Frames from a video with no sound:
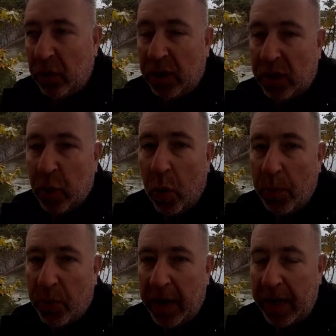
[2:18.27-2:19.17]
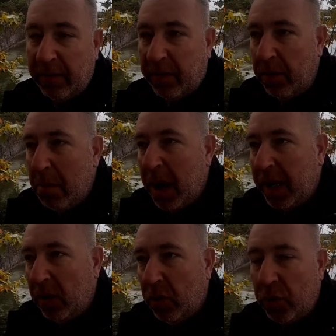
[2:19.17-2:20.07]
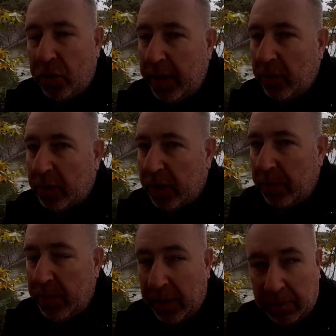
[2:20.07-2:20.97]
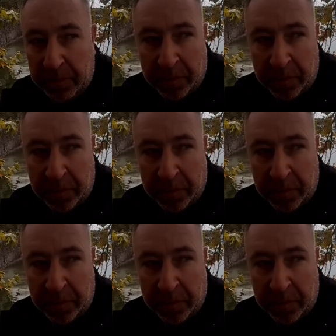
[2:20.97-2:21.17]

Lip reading: Or just cooperating for money laundering or something.